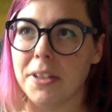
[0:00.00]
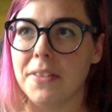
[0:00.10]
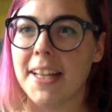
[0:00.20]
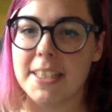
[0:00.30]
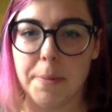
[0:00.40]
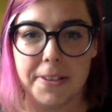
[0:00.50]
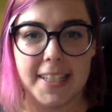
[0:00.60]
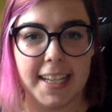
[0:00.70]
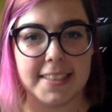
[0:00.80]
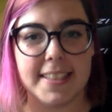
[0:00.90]
of that experience, I
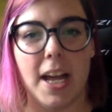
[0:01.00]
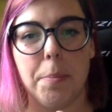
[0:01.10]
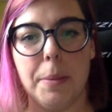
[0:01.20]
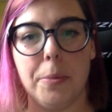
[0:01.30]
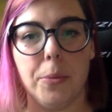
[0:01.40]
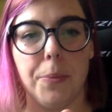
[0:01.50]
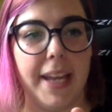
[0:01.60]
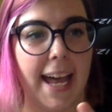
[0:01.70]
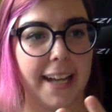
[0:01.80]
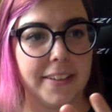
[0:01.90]
guess, is how people
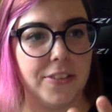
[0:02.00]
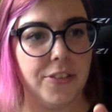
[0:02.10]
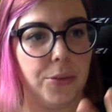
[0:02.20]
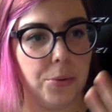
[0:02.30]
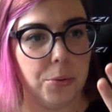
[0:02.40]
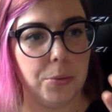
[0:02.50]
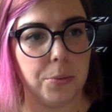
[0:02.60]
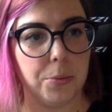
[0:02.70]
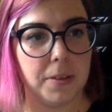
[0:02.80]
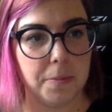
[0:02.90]
react to
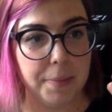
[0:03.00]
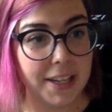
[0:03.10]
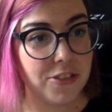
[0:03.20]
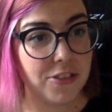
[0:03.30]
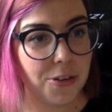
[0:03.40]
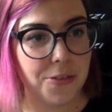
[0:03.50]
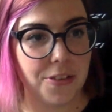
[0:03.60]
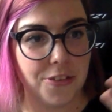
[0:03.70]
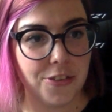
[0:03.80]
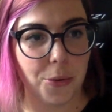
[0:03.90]
pictures
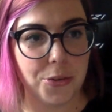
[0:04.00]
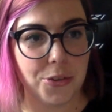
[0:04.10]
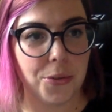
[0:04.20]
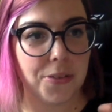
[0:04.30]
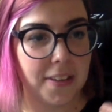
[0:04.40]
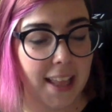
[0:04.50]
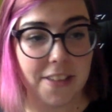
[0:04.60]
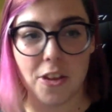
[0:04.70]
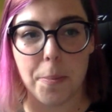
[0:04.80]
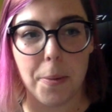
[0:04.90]
and socials, and
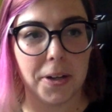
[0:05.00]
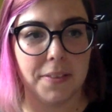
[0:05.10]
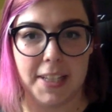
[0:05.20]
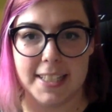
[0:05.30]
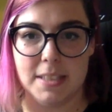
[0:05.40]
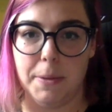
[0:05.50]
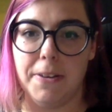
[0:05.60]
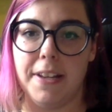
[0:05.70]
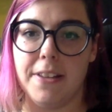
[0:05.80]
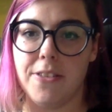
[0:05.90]
that's all part of the
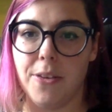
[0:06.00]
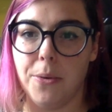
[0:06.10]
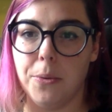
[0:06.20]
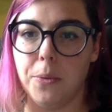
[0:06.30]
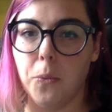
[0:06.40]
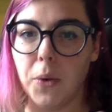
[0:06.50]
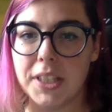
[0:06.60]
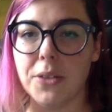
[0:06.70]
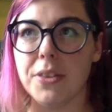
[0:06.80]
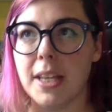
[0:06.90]
experience. So what
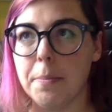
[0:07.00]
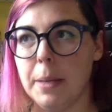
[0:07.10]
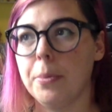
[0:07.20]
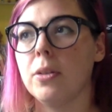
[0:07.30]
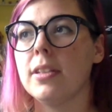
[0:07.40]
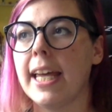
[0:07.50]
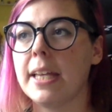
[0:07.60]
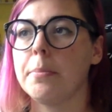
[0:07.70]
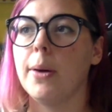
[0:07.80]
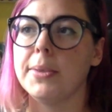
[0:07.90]
do you think people
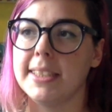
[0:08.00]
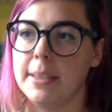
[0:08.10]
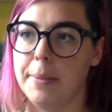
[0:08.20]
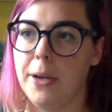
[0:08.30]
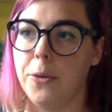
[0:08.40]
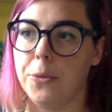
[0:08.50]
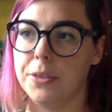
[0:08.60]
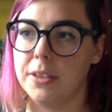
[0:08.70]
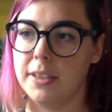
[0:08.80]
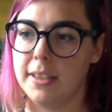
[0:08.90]
like most about
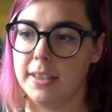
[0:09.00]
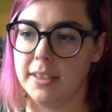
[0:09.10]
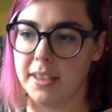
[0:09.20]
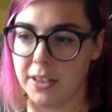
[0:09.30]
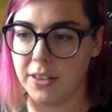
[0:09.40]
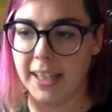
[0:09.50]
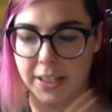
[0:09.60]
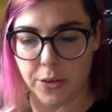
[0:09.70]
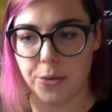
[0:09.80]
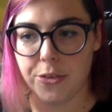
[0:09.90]

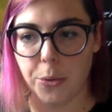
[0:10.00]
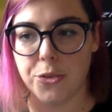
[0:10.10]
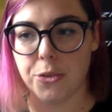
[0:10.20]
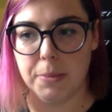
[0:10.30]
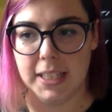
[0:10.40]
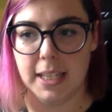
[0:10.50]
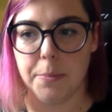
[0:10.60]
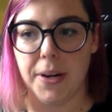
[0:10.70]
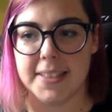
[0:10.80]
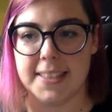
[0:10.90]
like your social media
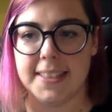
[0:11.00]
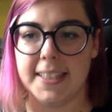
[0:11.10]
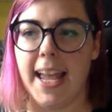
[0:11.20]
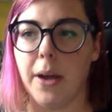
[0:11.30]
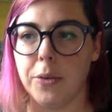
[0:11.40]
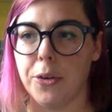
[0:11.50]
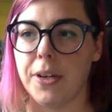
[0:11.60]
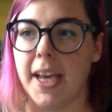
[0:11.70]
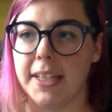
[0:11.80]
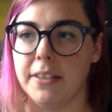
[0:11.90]
presence and how you're
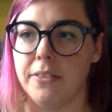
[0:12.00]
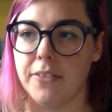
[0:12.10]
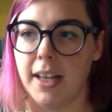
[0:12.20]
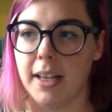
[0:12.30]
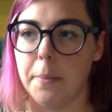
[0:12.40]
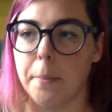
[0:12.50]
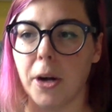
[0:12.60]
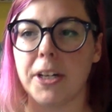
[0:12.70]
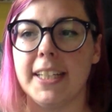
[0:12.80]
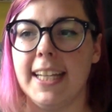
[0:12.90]
kind of
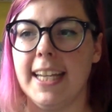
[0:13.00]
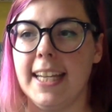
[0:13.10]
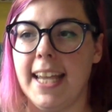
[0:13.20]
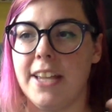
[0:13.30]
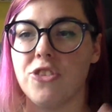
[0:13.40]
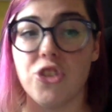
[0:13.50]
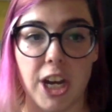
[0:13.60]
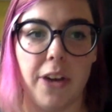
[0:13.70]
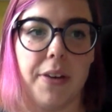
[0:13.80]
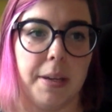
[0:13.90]
marketing and
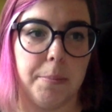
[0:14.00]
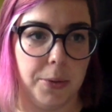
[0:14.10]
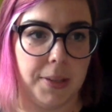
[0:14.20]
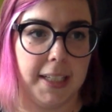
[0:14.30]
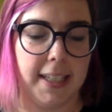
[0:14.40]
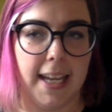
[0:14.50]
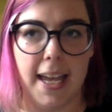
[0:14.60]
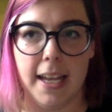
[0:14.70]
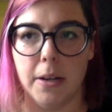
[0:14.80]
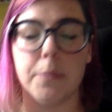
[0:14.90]
sharing
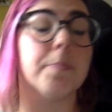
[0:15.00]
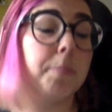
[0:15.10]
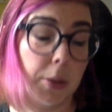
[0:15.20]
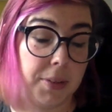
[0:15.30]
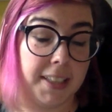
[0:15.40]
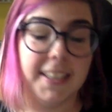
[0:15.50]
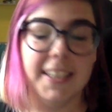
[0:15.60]
Bodhi